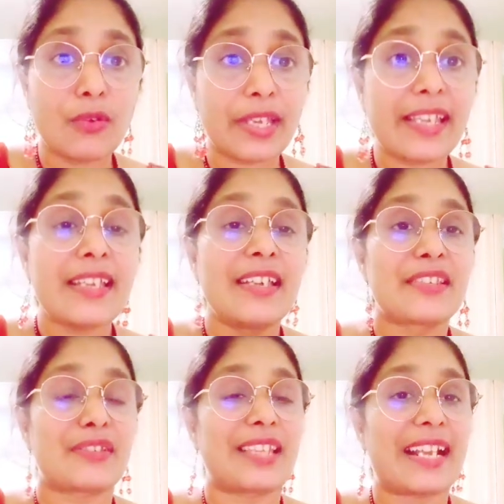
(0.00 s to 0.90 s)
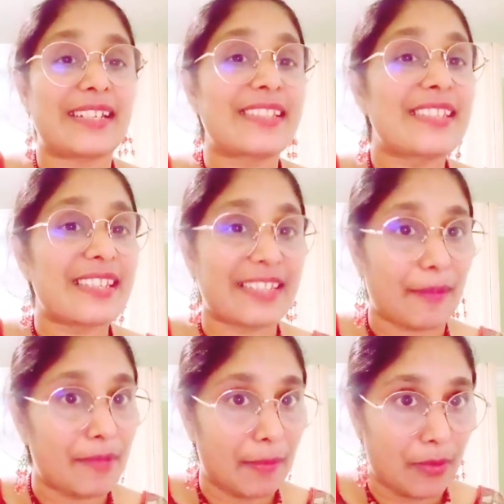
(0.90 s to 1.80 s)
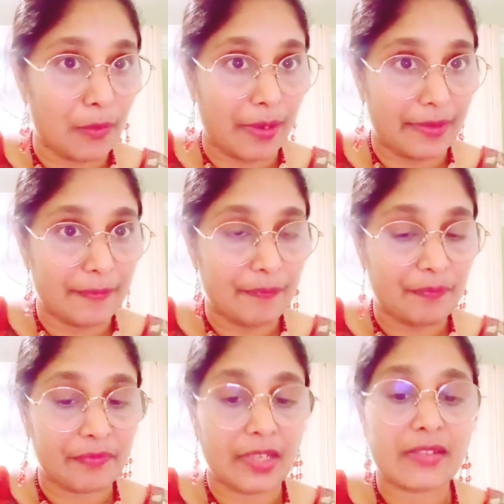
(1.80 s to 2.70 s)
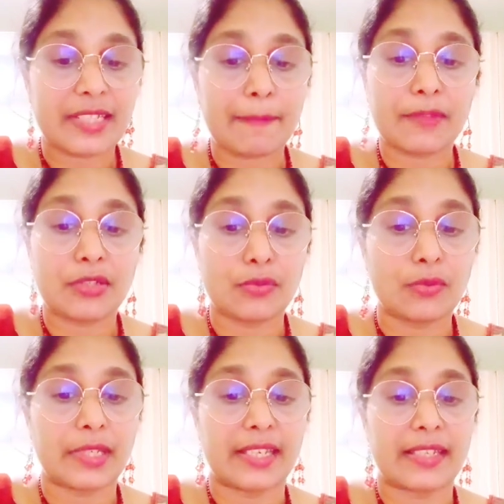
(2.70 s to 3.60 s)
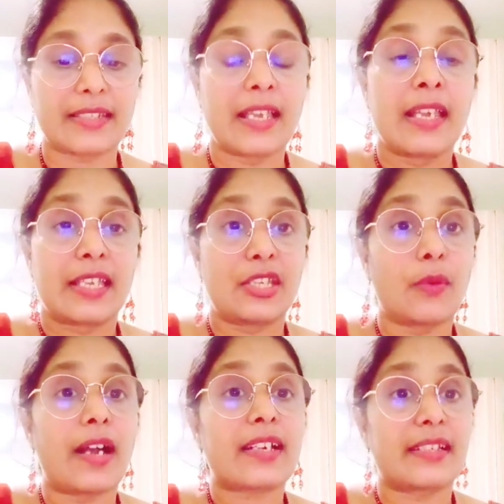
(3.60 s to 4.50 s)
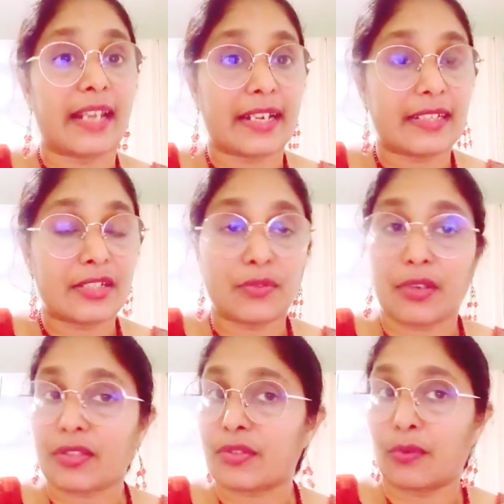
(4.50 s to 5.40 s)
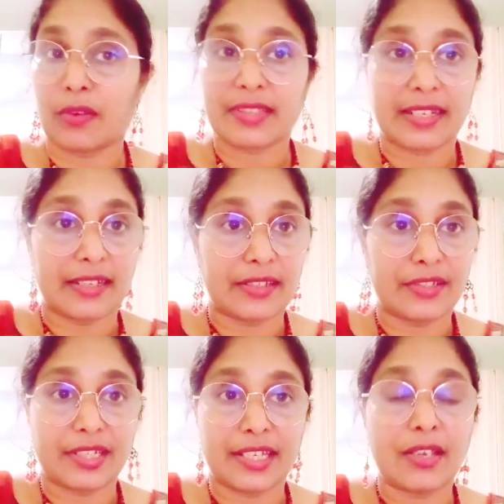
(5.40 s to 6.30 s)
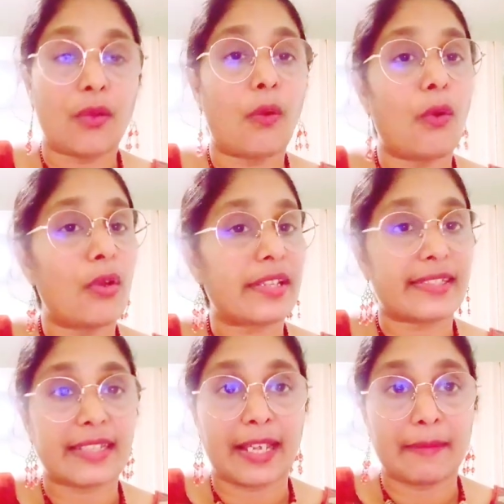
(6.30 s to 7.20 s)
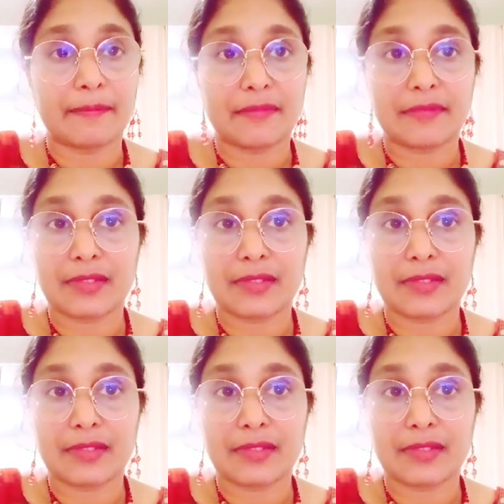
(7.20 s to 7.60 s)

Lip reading: Okay, so that is step number one. Now step two is you are connected to your source energy all the time.